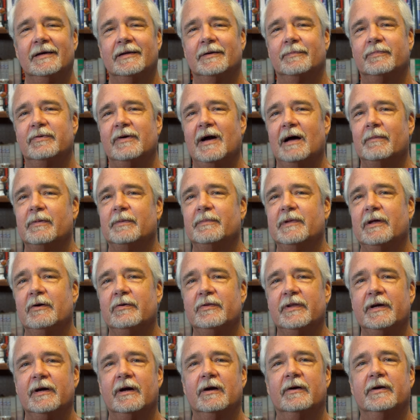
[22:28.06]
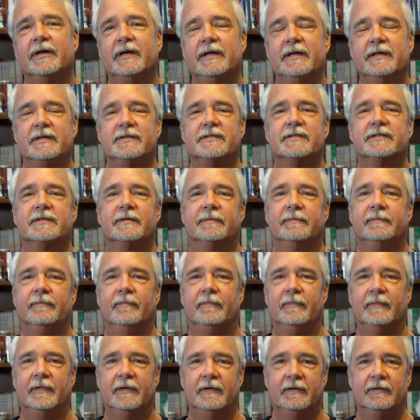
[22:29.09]
The problem, though, there is
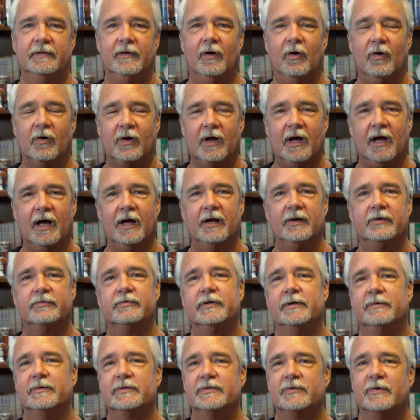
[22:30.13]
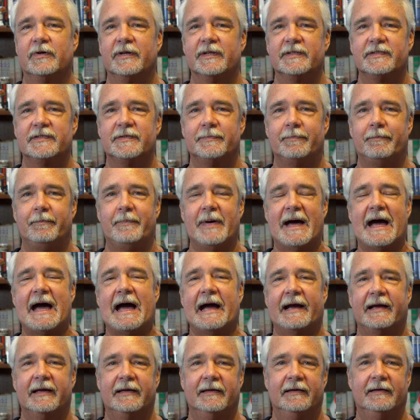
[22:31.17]
the whole country was on its
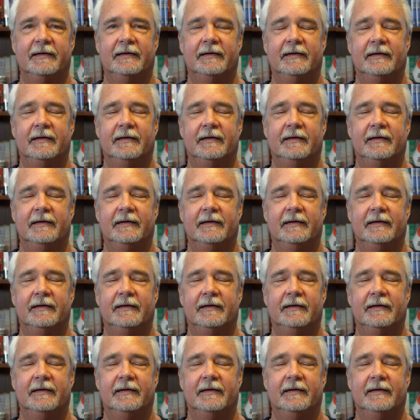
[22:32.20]
back